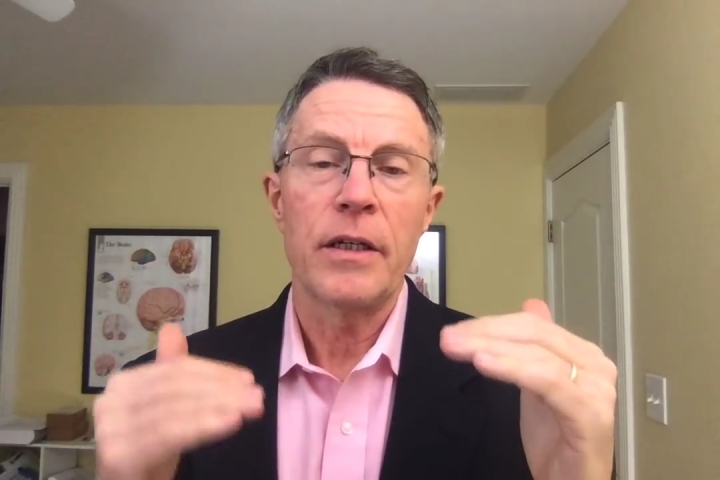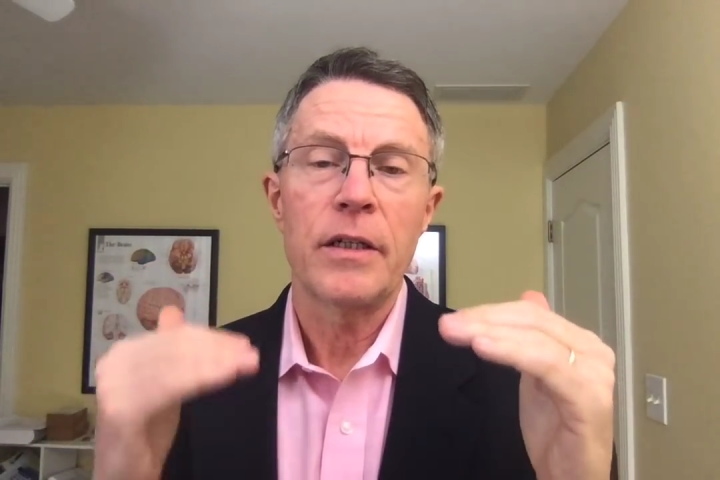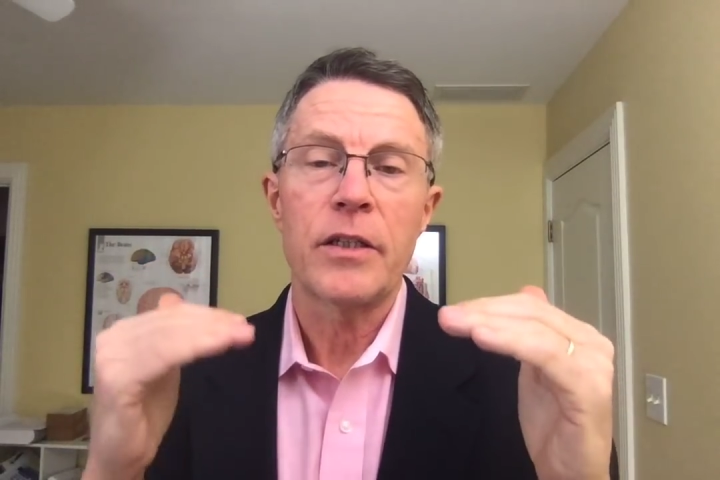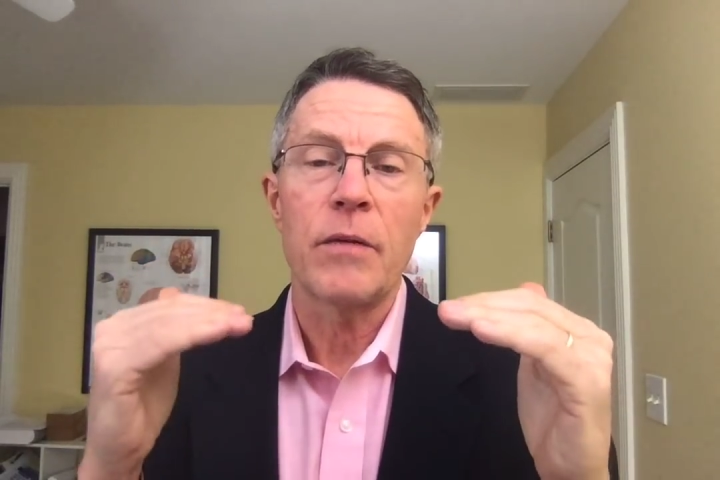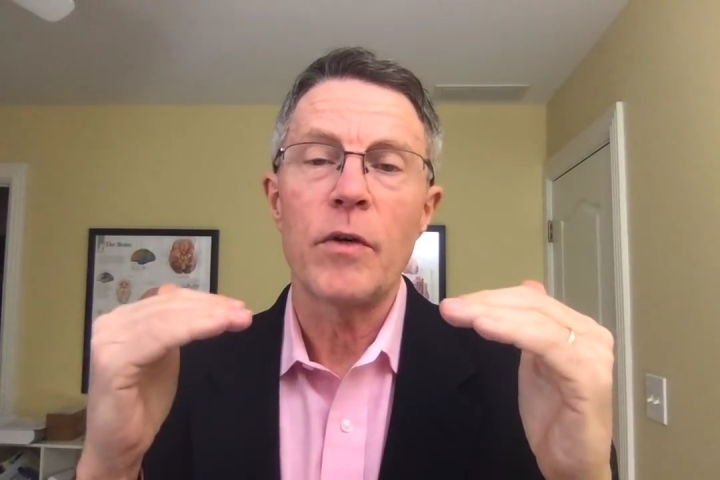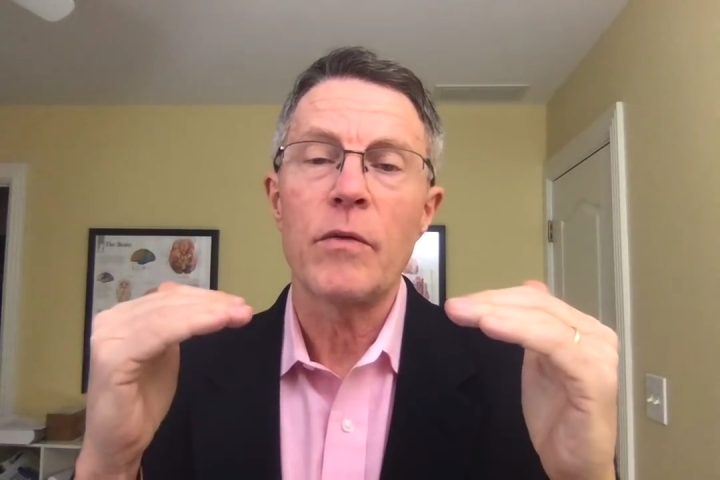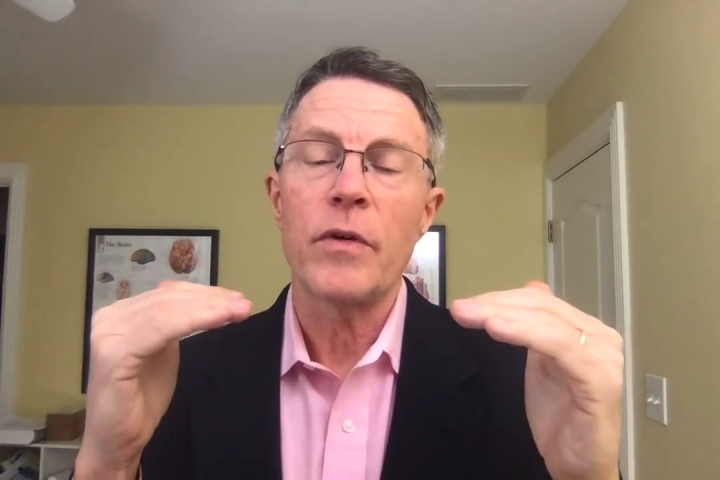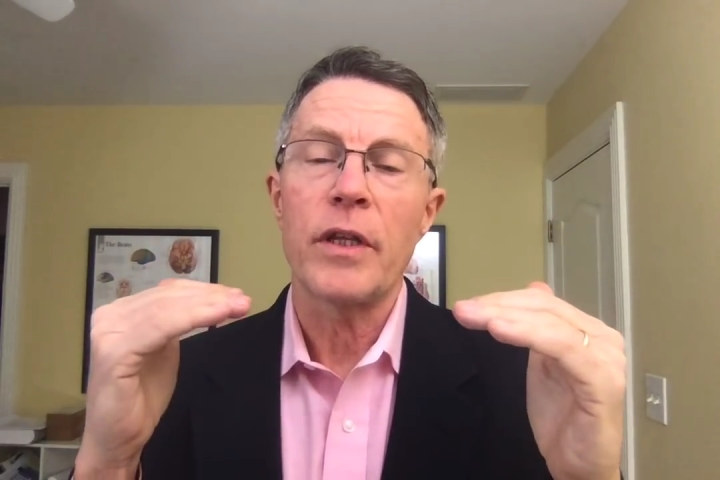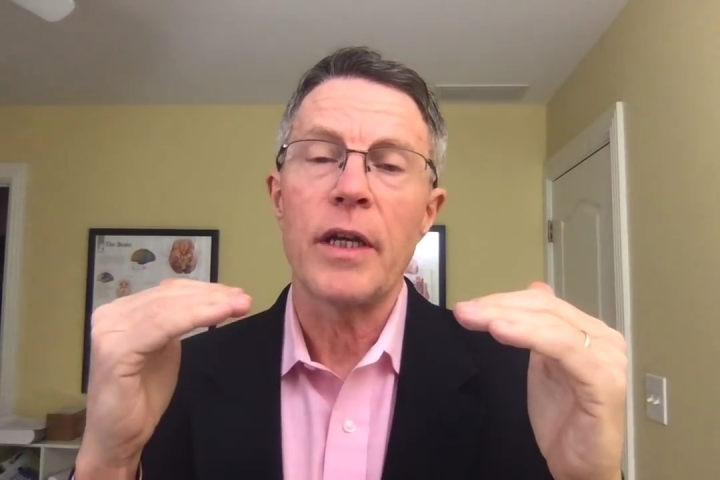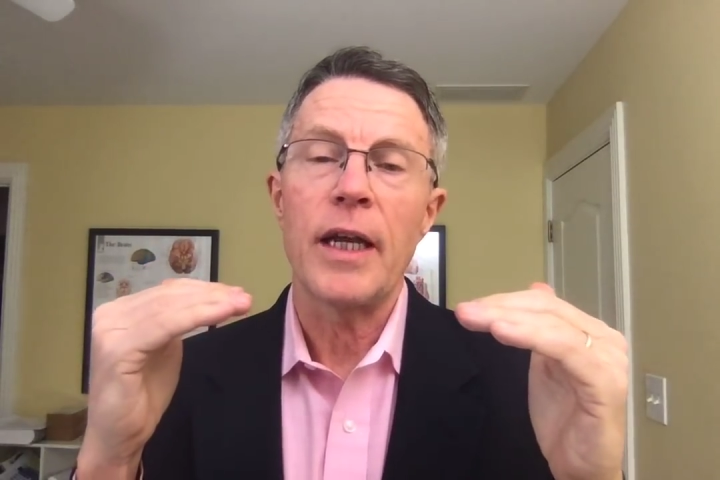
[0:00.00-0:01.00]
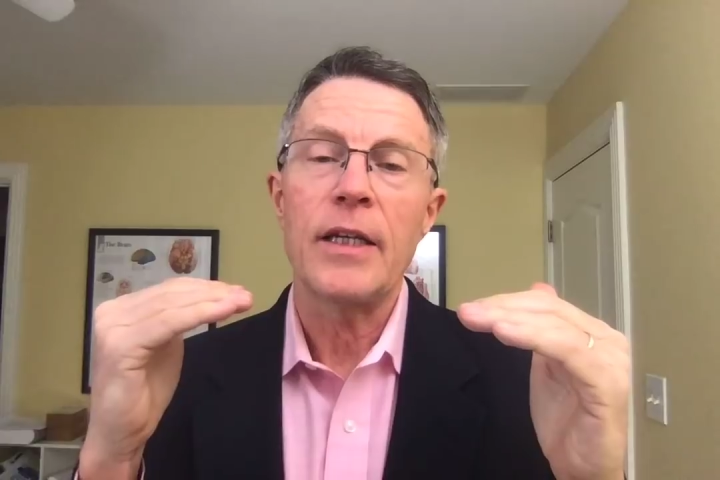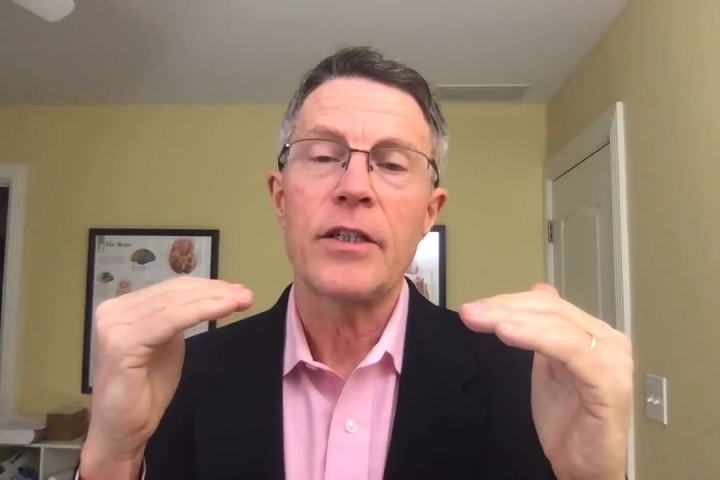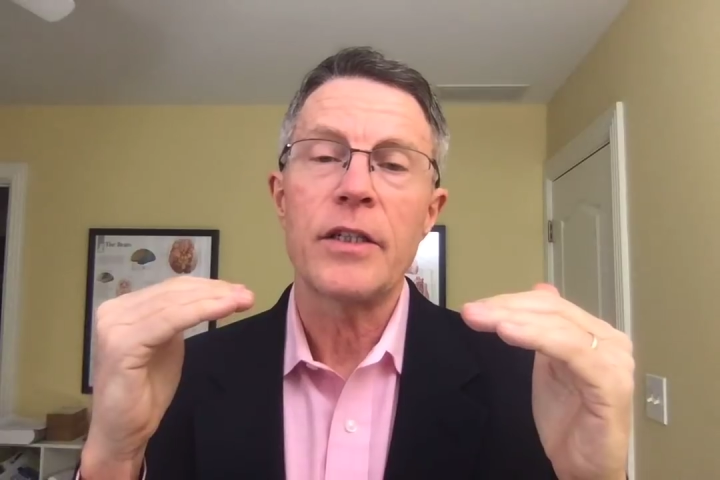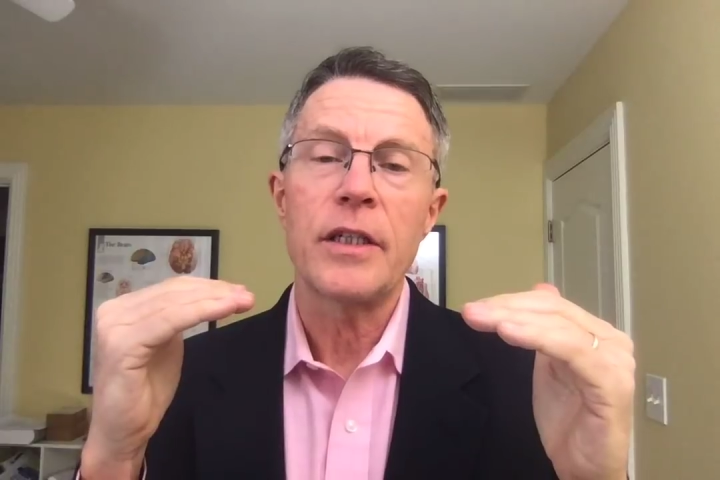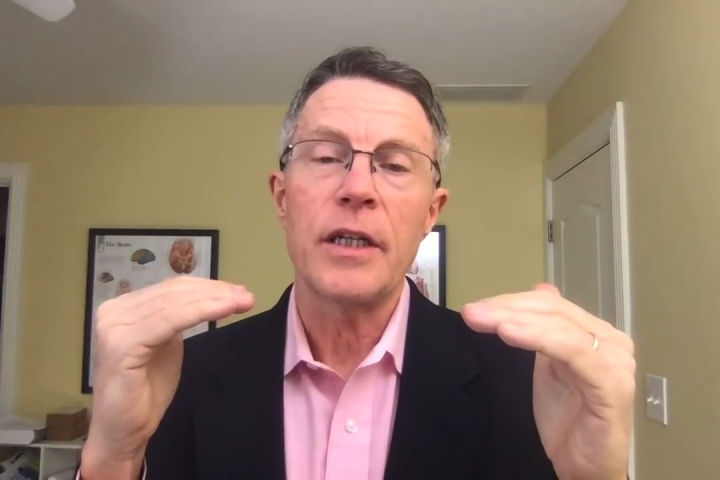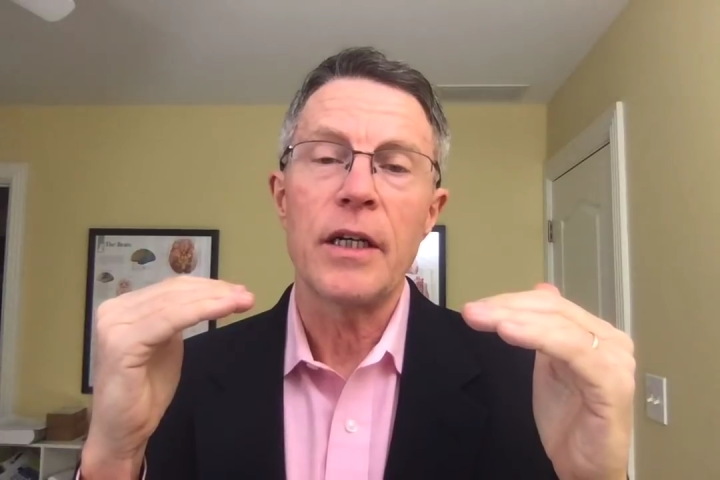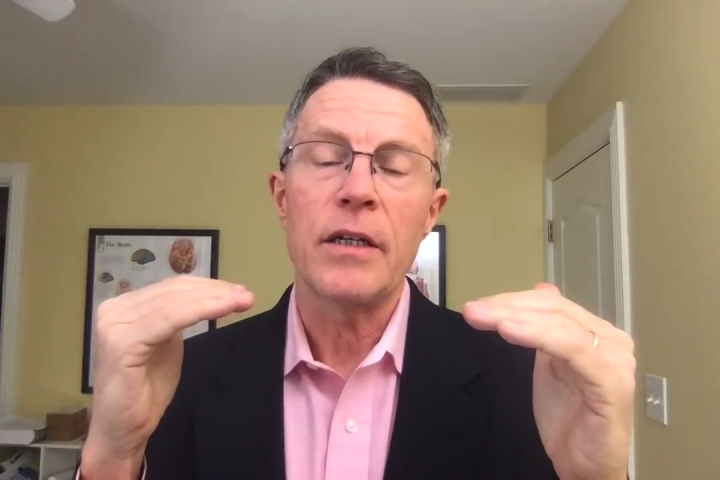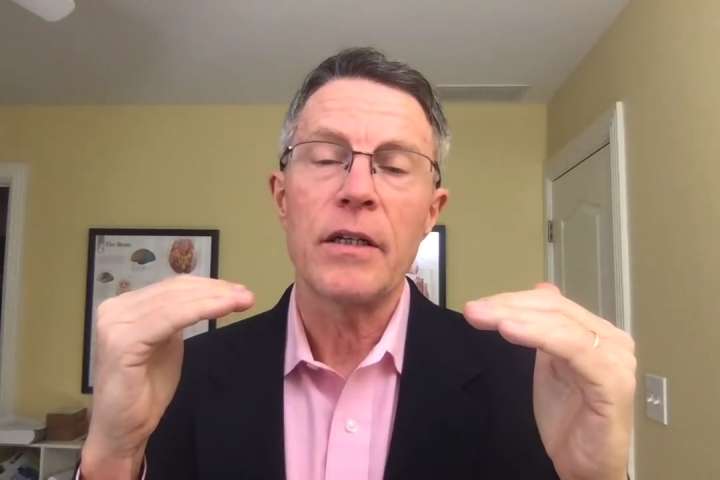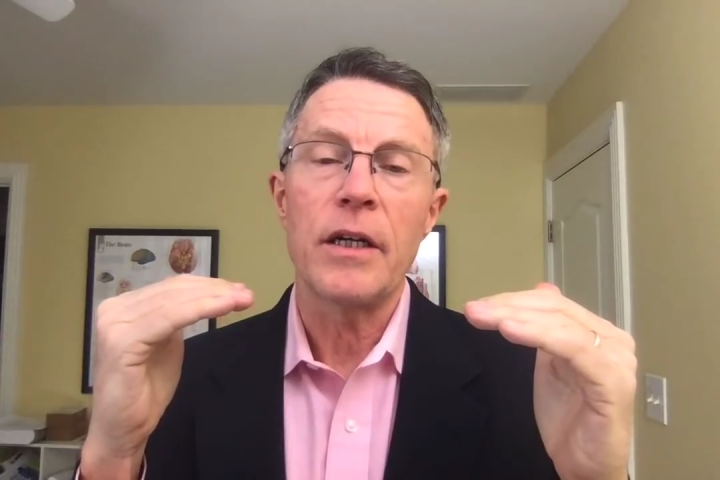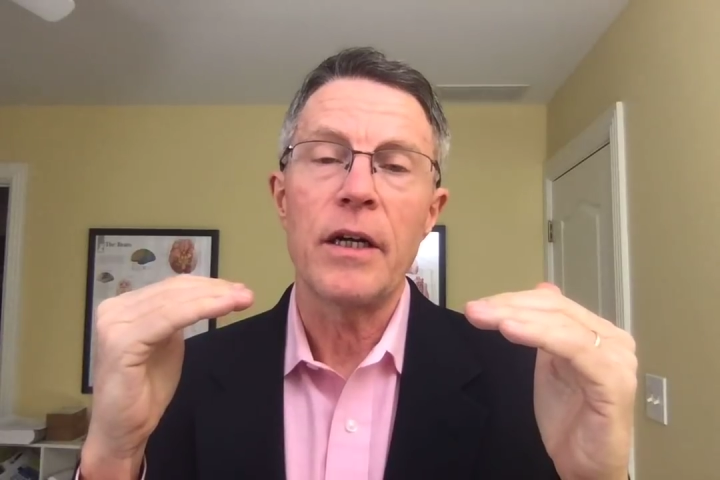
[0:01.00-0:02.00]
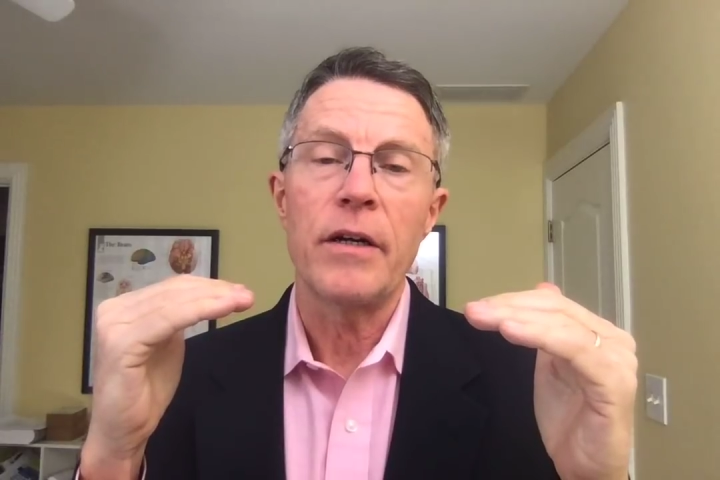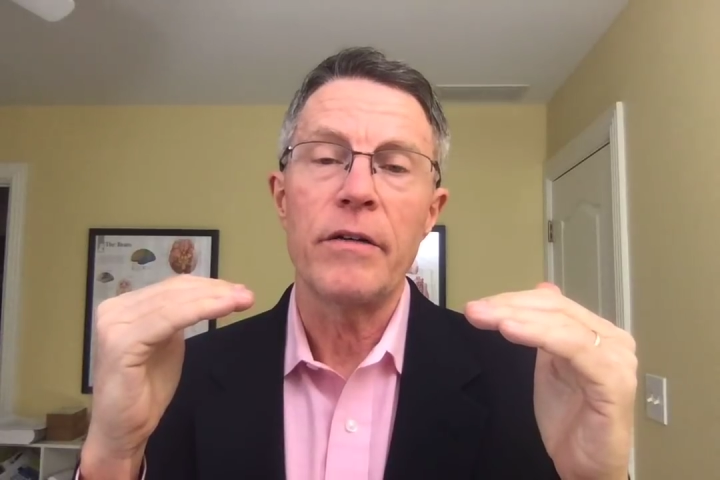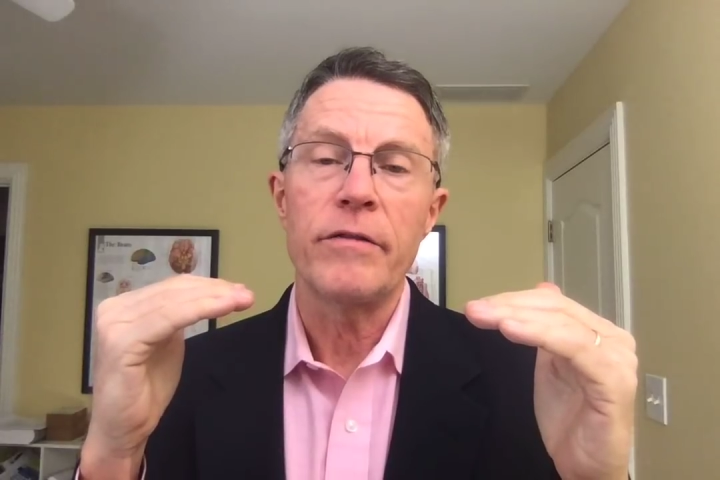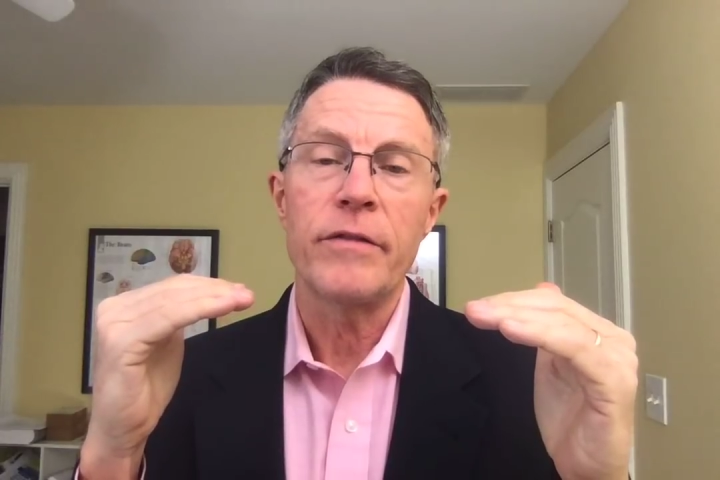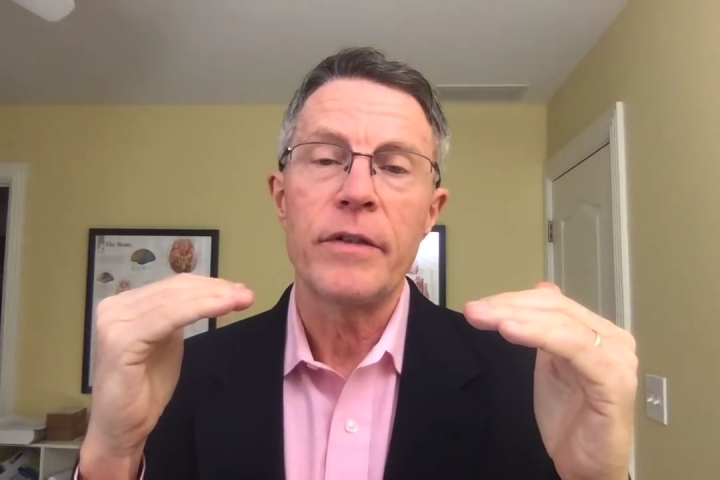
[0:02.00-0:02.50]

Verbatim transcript: someone with an HDL of